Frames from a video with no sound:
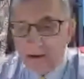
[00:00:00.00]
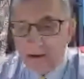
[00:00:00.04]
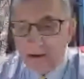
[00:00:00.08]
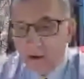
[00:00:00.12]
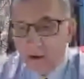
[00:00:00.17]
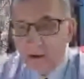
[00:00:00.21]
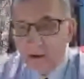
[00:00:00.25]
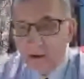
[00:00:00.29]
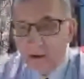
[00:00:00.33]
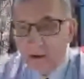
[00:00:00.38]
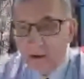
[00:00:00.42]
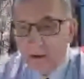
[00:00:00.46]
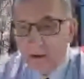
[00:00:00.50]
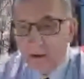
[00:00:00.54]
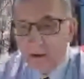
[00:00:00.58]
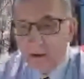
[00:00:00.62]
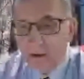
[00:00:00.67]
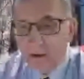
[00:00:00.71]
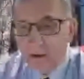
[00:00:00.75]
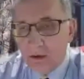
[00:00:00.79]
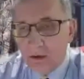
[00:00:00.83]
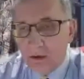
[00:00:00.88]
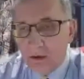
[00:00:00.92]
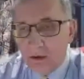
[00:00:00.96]
session on
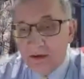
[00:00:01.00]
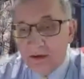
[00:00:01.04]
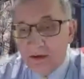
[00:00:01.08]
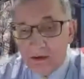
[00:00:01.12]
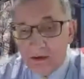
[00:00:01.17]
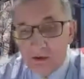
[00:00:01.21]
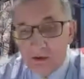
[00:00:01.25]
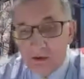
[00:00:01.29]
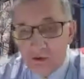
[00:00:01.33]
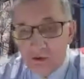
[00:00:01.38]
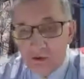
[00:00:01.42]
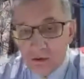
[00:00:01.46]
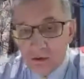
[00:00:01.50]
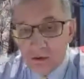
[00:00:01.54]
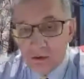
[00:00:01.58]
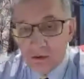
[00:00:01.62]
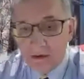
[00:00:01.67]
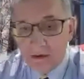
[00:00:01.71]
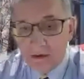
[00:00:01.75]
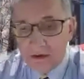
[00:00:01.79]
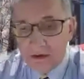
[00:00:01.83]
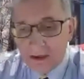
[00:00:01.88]
advanced controls